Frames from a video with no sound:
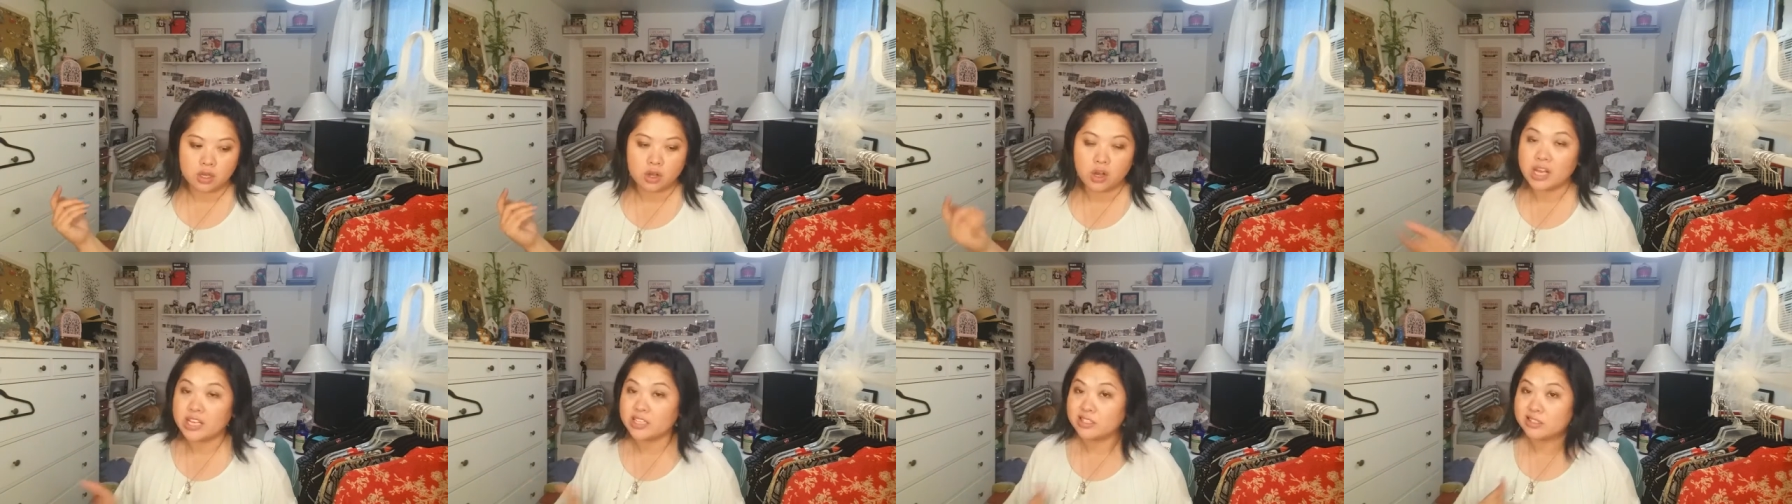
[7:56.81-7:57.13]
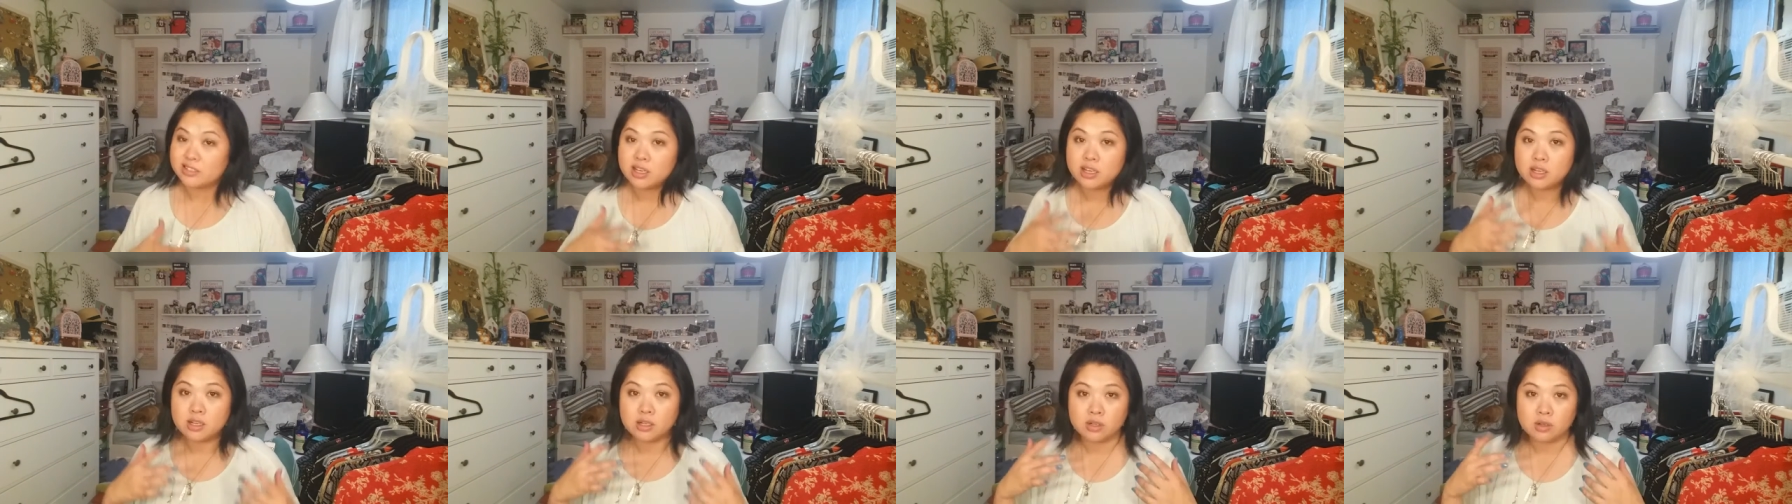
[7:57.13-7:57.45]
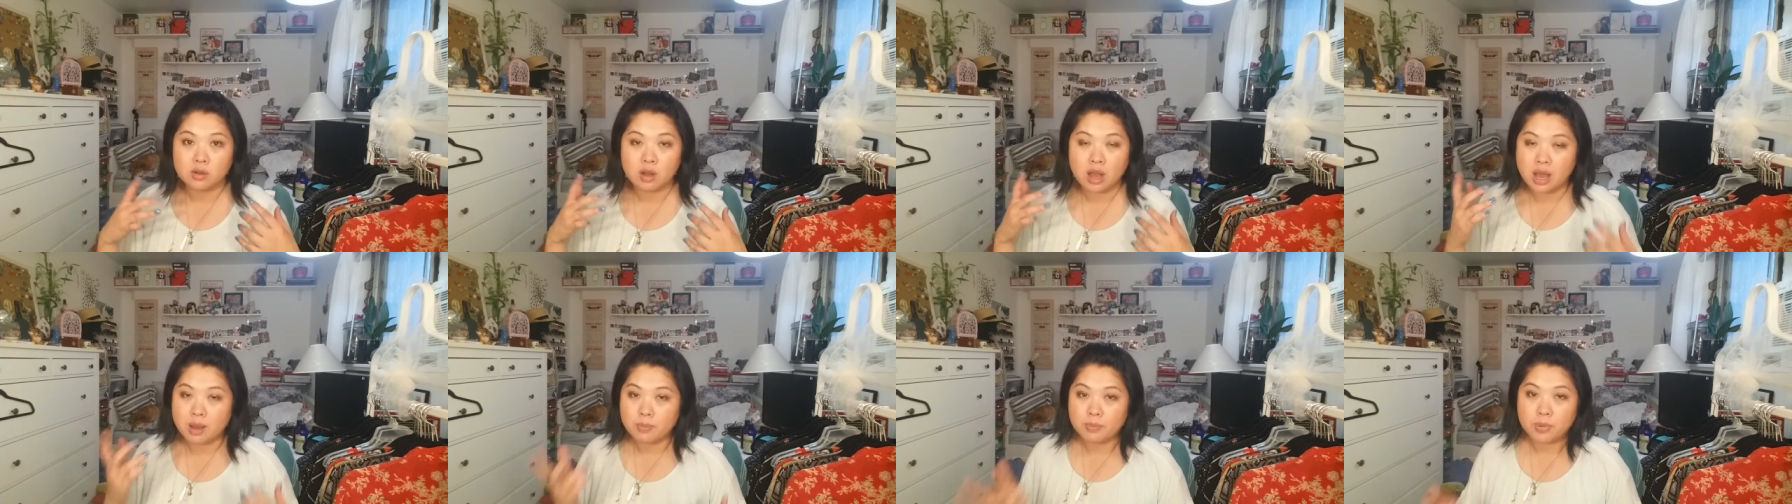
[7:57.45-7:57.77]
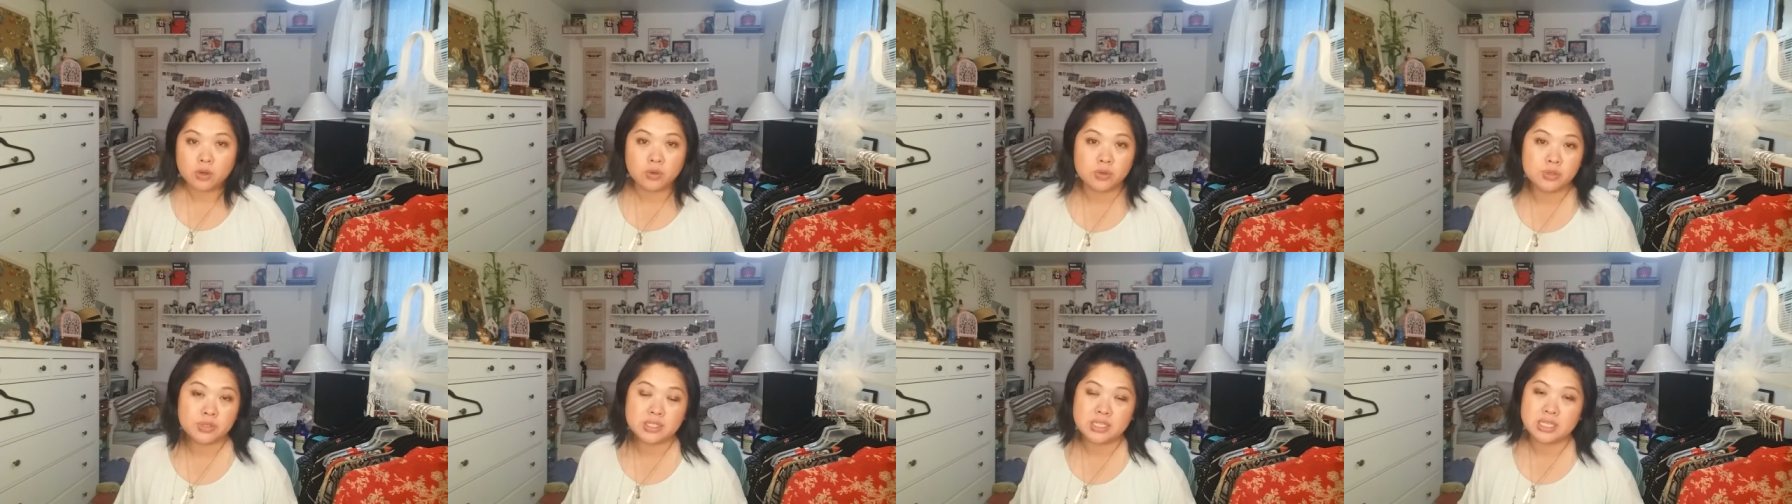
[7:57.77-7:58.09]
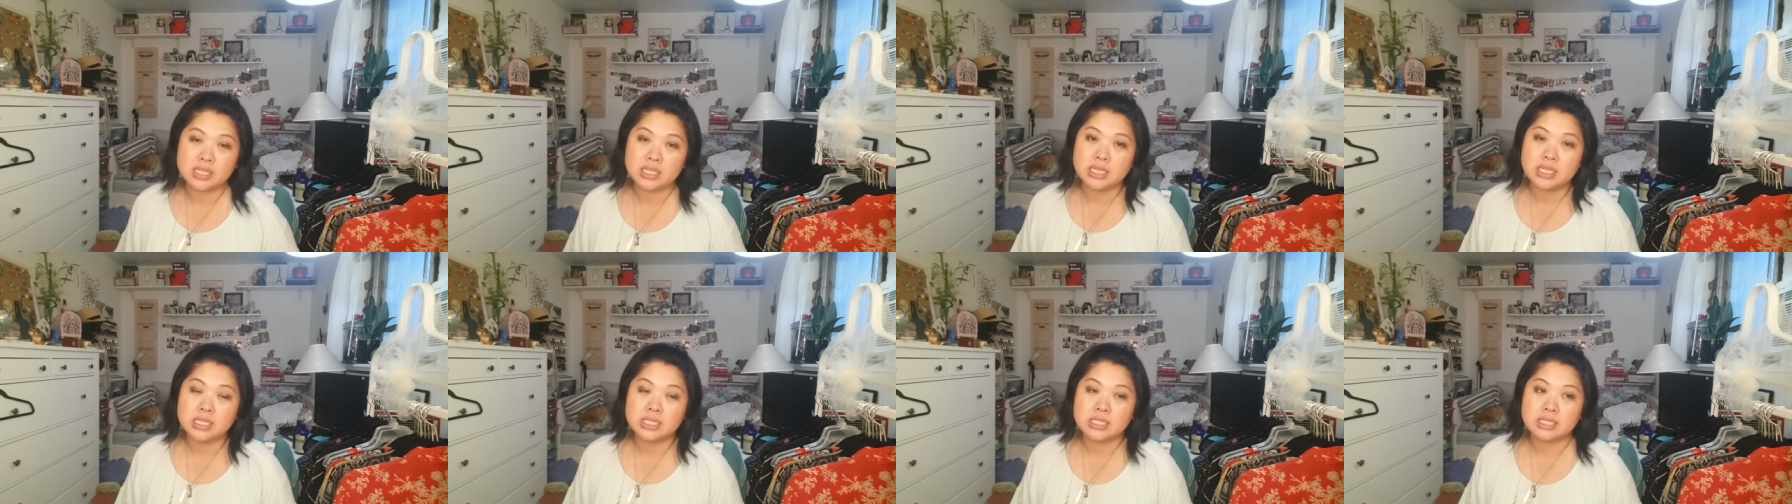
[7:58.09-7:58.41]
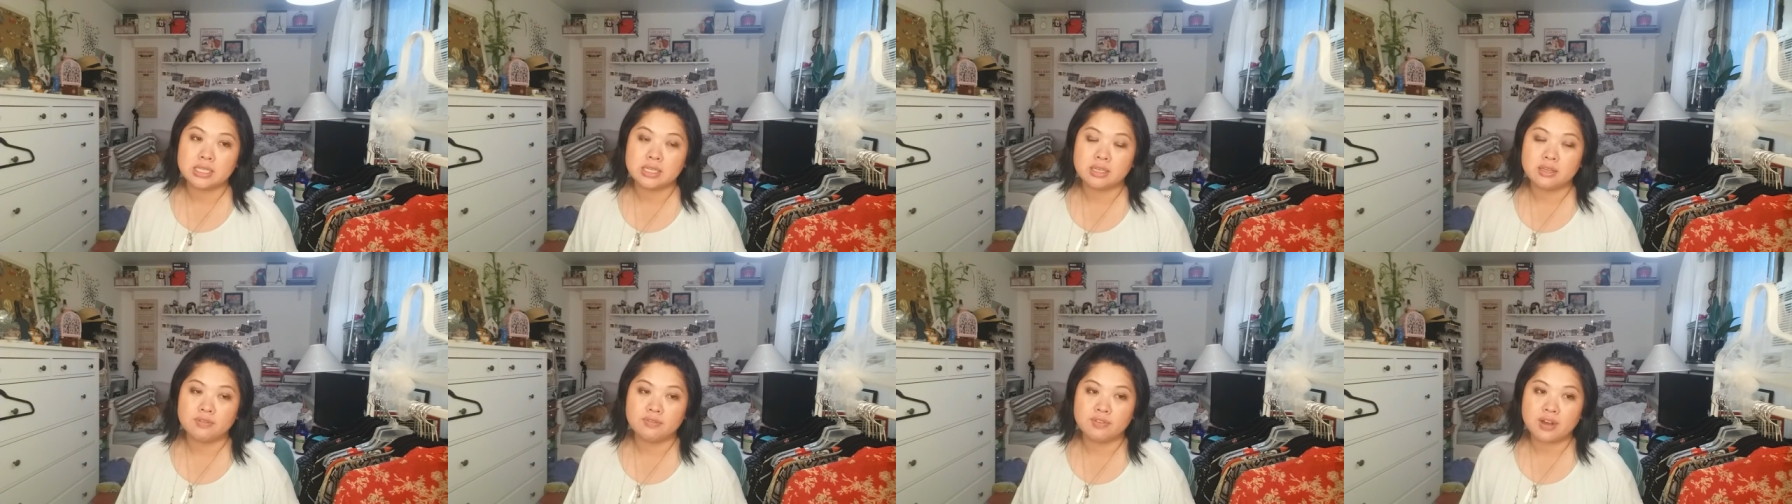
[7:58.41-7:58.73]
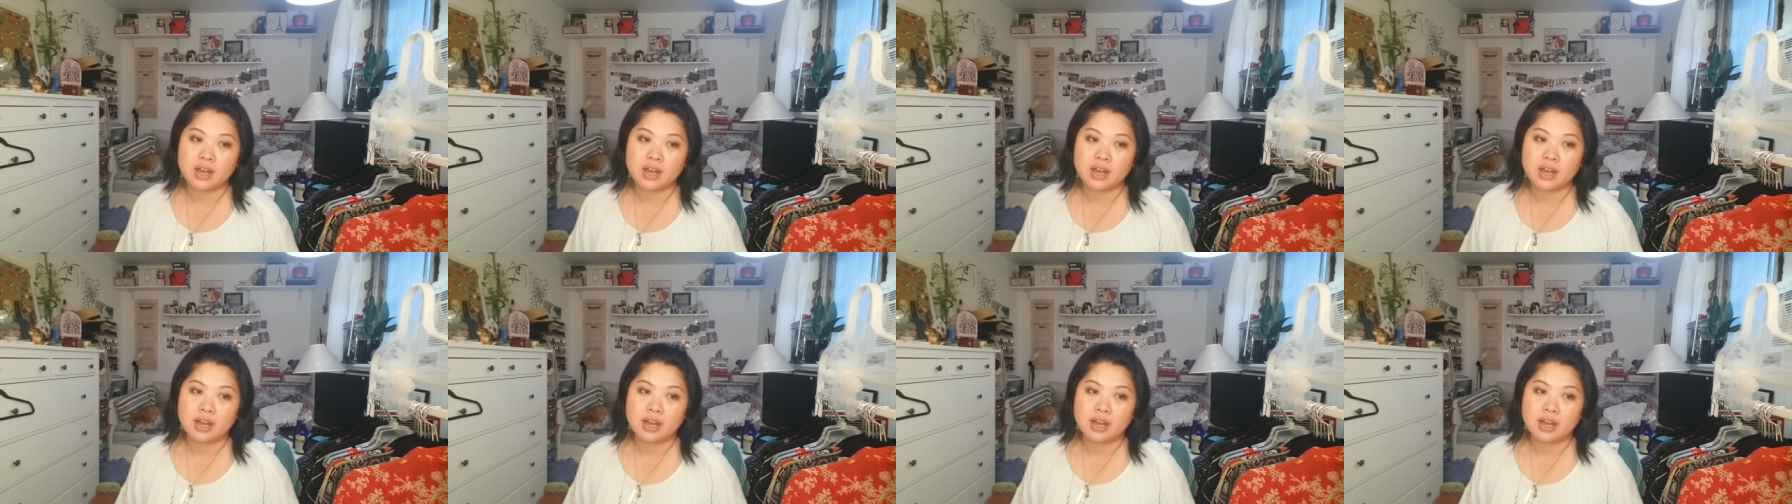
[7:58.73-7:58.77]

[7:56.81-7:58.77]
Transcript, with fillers: also on post-its if